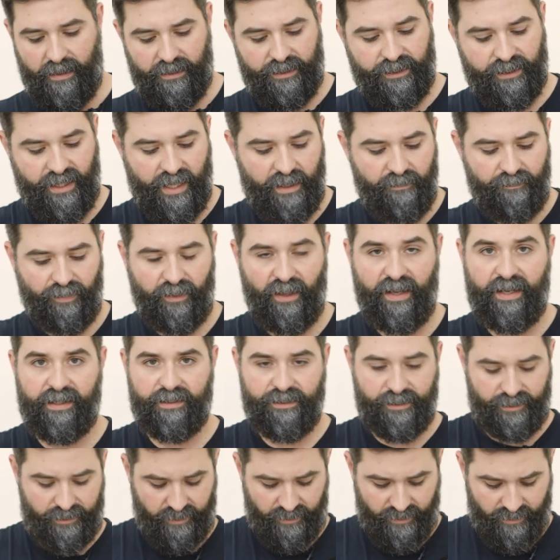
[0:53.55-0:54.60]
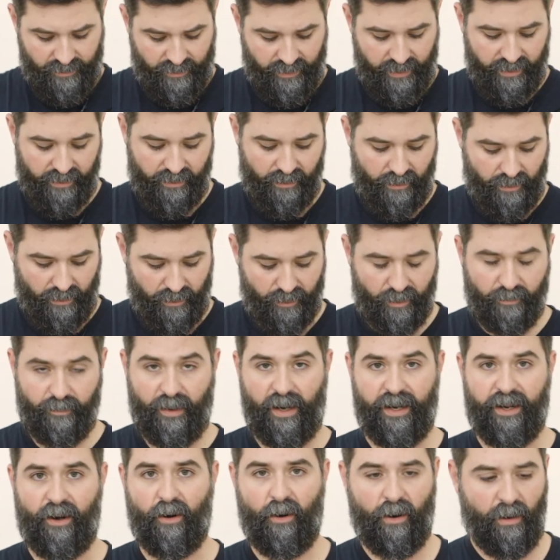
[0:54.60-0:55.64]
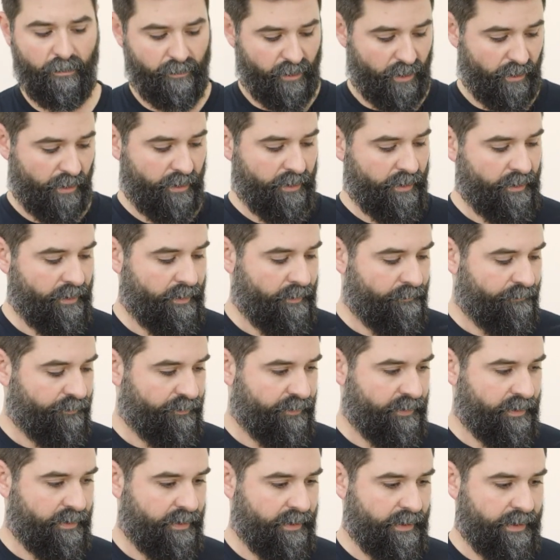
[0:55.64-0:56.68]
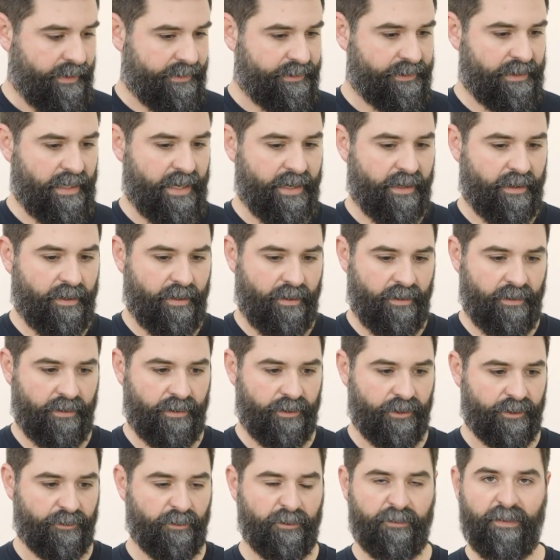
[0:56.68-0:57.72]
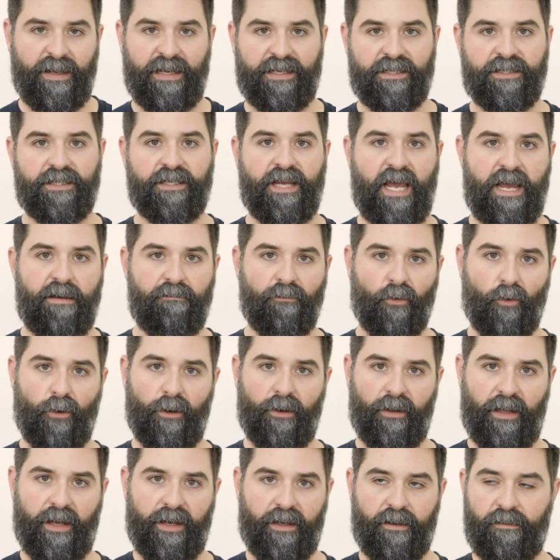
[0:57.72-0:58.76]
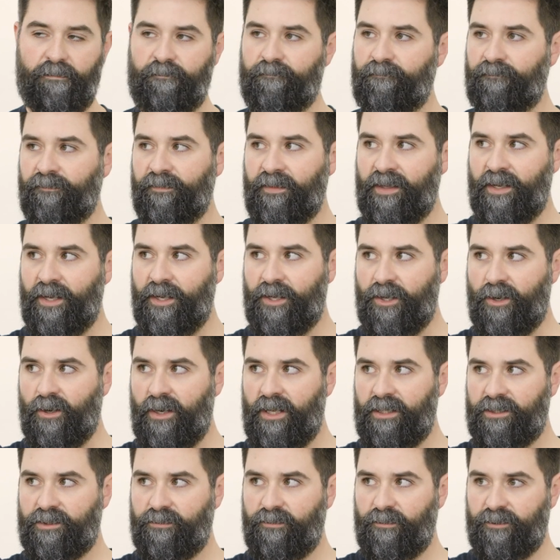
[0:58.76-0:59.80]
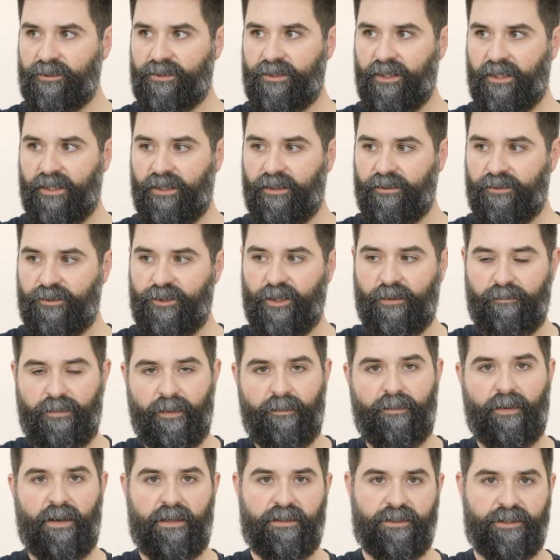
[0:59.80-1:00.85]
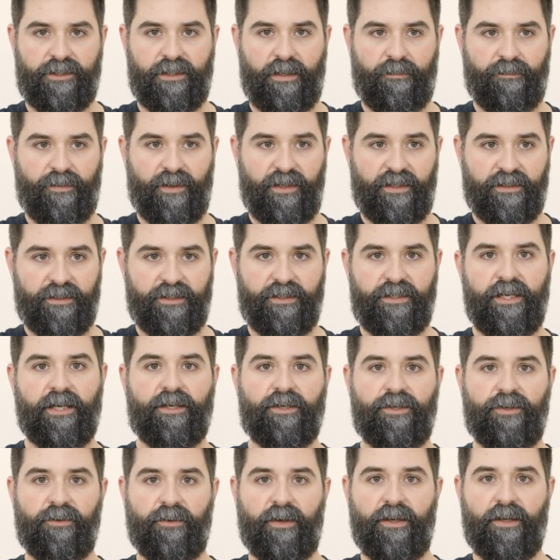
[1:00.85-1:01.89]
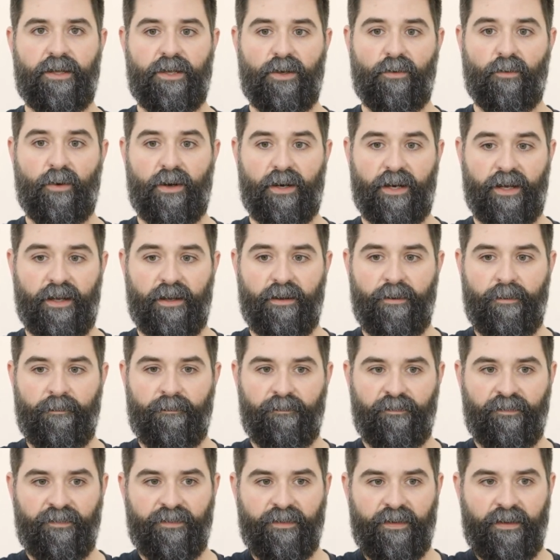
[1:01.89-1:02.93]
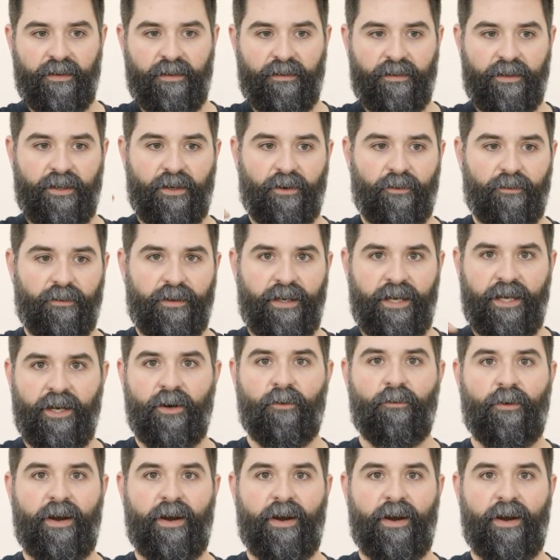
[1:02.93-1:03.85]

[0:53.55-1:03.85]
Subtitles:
Skid plates and underbody armor, it's supposed to be like a skateboard. Like, you're not supposed to jump up on something and stick to it. You wanna, you know, hit a